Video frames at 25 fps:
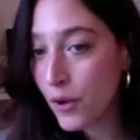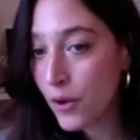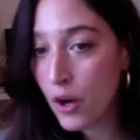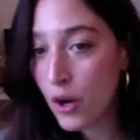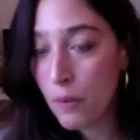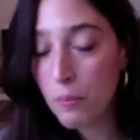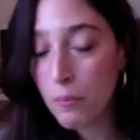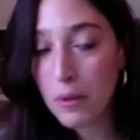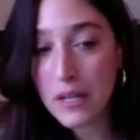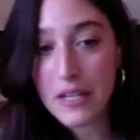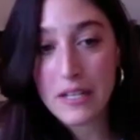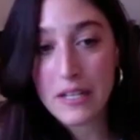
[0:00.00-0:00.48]

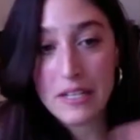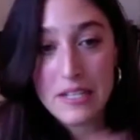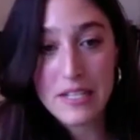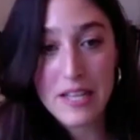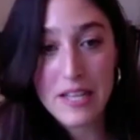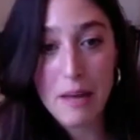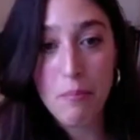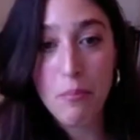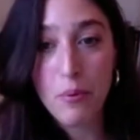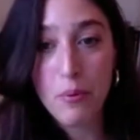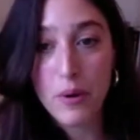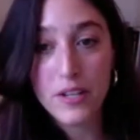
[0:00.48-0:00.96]
completely
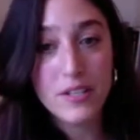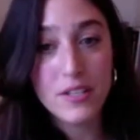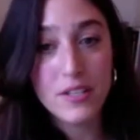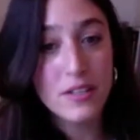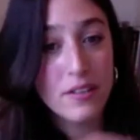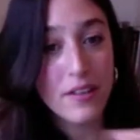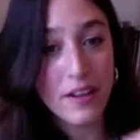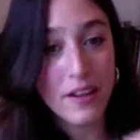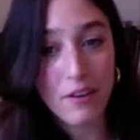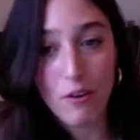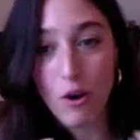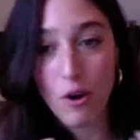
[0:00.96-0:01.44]
separate.
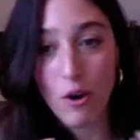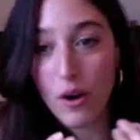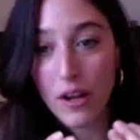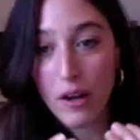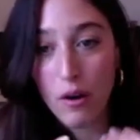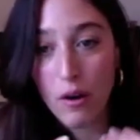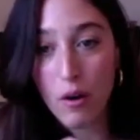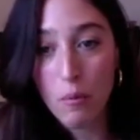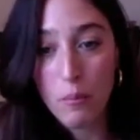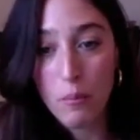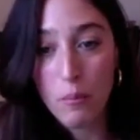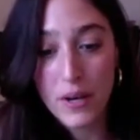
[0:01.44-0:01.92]
They're not in
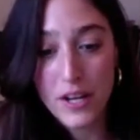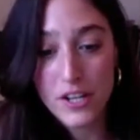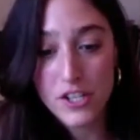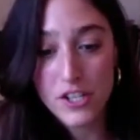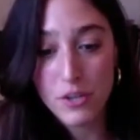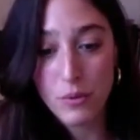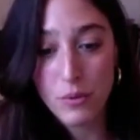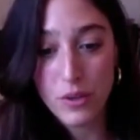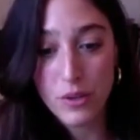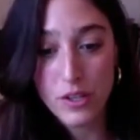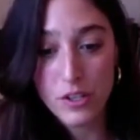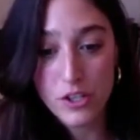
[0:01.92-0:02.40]

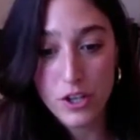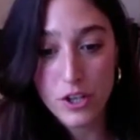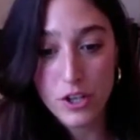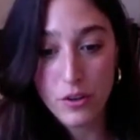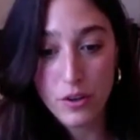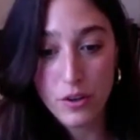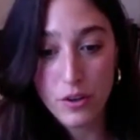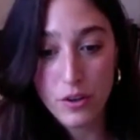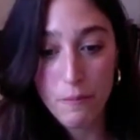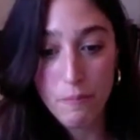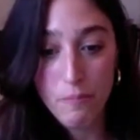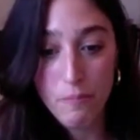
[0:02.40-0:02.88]
combination with each
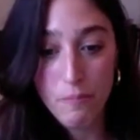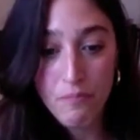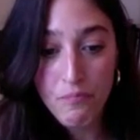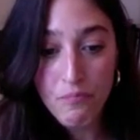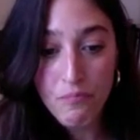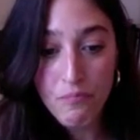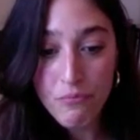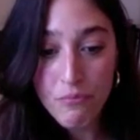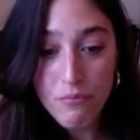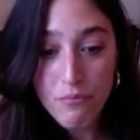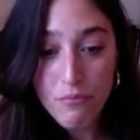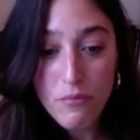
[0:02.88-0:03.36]
other,
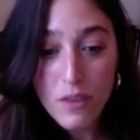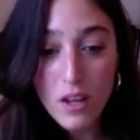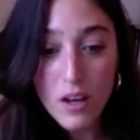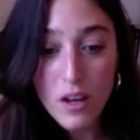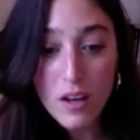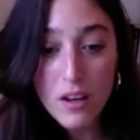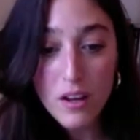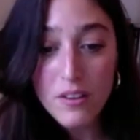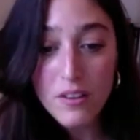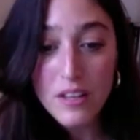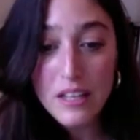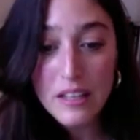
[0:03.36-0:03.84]

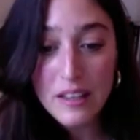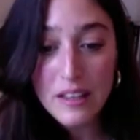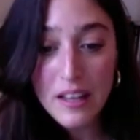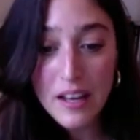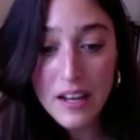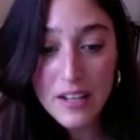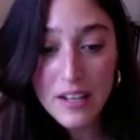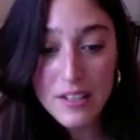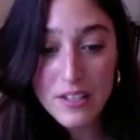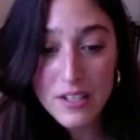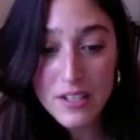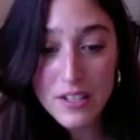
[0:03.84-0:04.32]
and I think
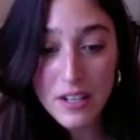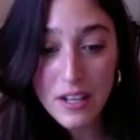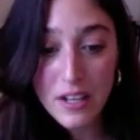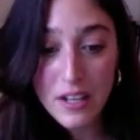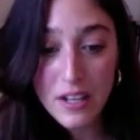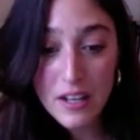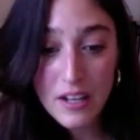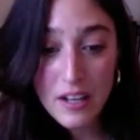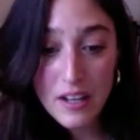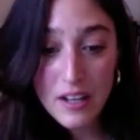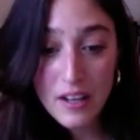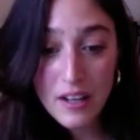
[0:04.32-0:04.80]
that
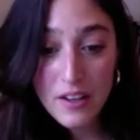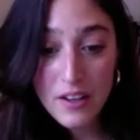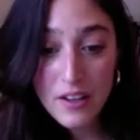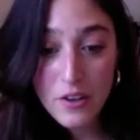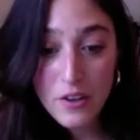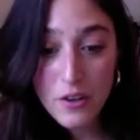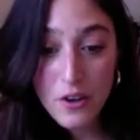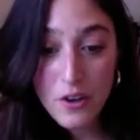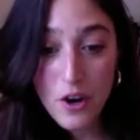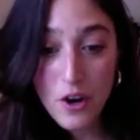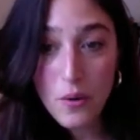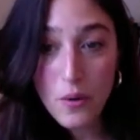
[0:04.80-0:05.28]

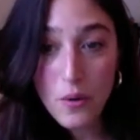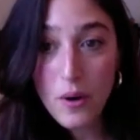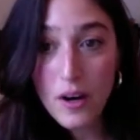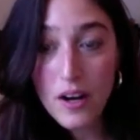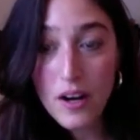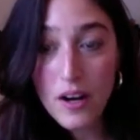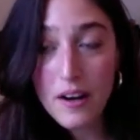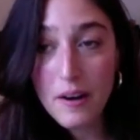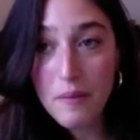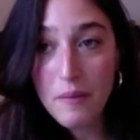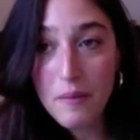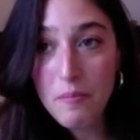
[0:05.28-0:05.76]
you know,
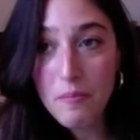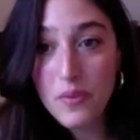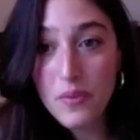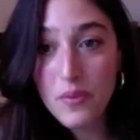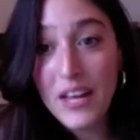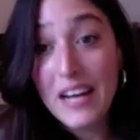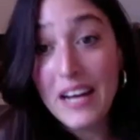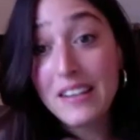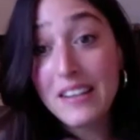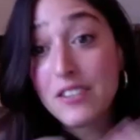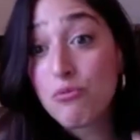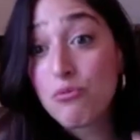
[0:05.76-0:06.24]
um,
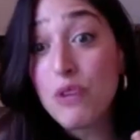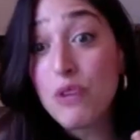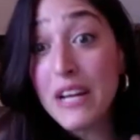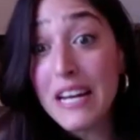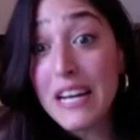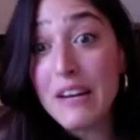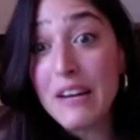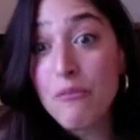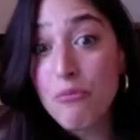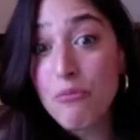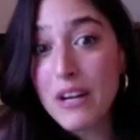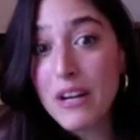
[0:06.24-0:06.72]
that's
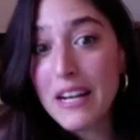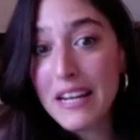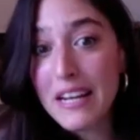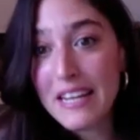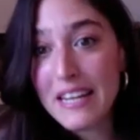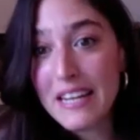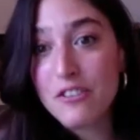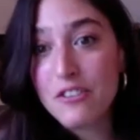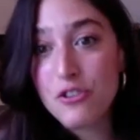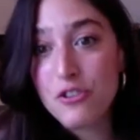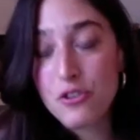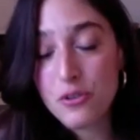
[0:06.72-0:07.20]
really, really
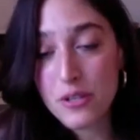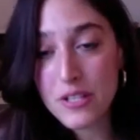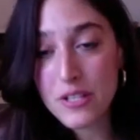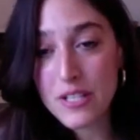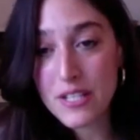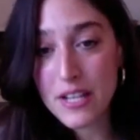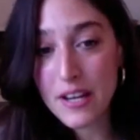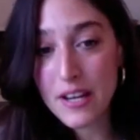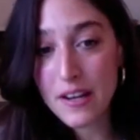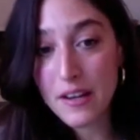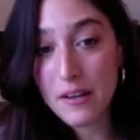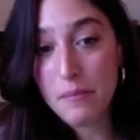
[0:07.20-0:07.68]

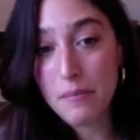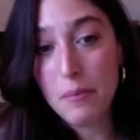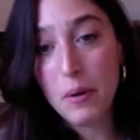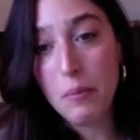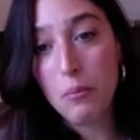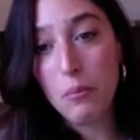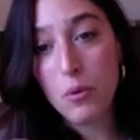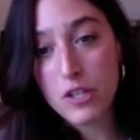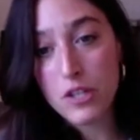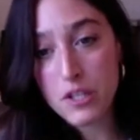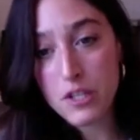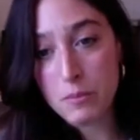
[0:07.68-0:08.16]
interesting. But
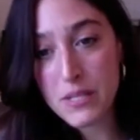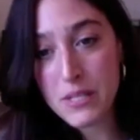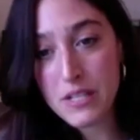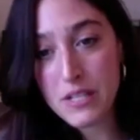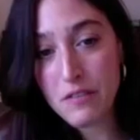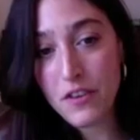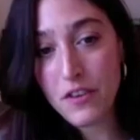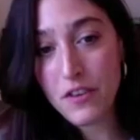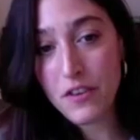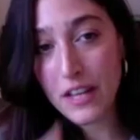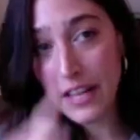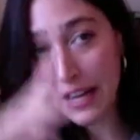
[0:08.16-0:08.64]
more
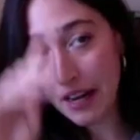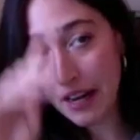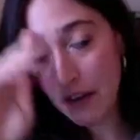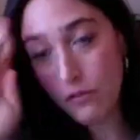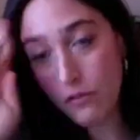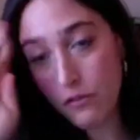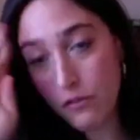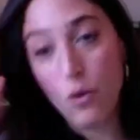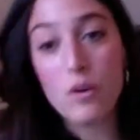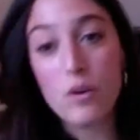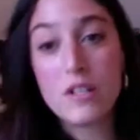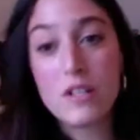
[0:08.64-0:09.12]
specifically,
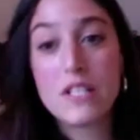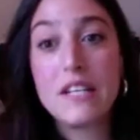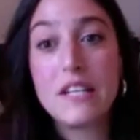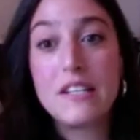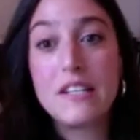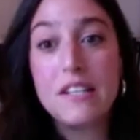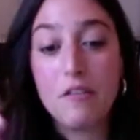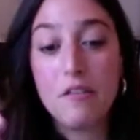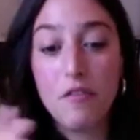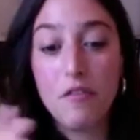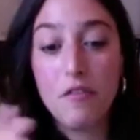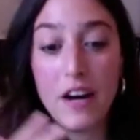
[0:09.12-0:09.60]
of course, I
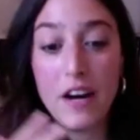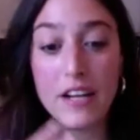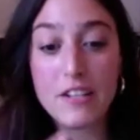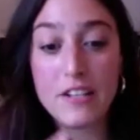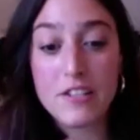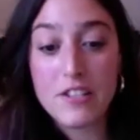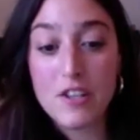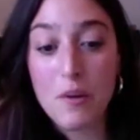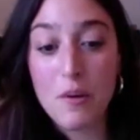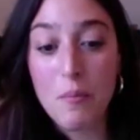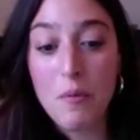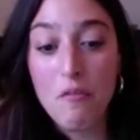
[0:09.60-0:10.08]
did find
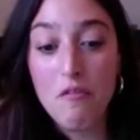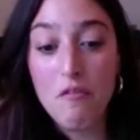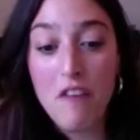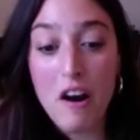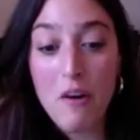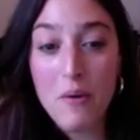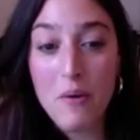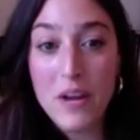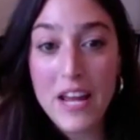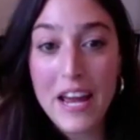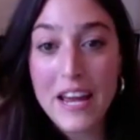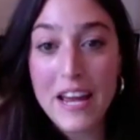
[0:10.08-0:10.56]
some
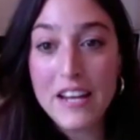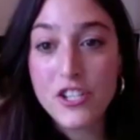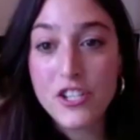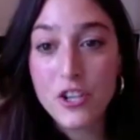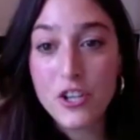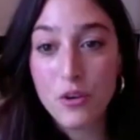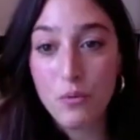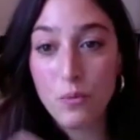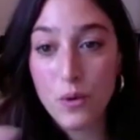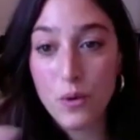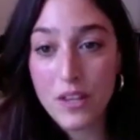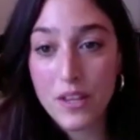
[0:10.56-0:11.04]

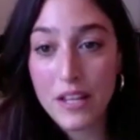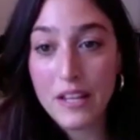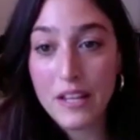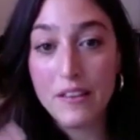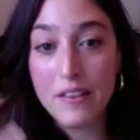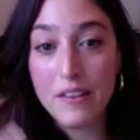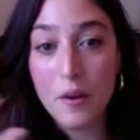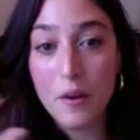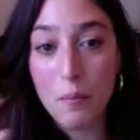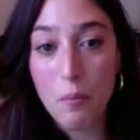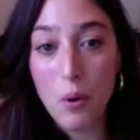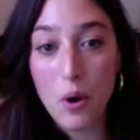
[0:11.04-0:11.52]
variation
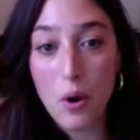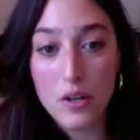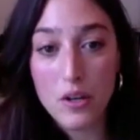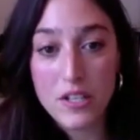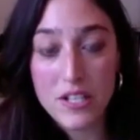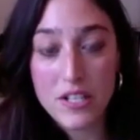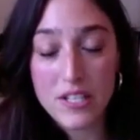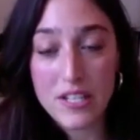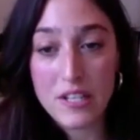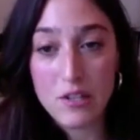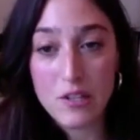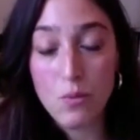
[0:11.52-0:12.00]
within the
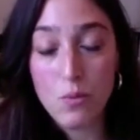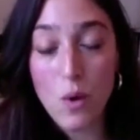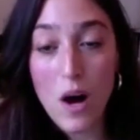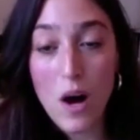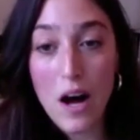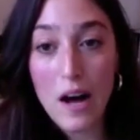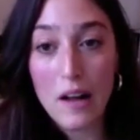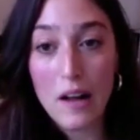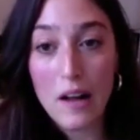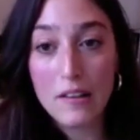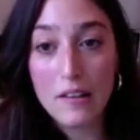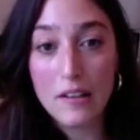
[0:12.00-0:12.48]
parties as
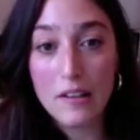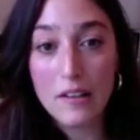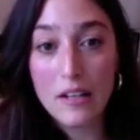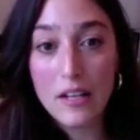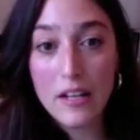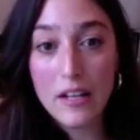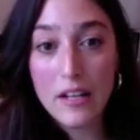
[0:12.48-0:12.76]
well, uh,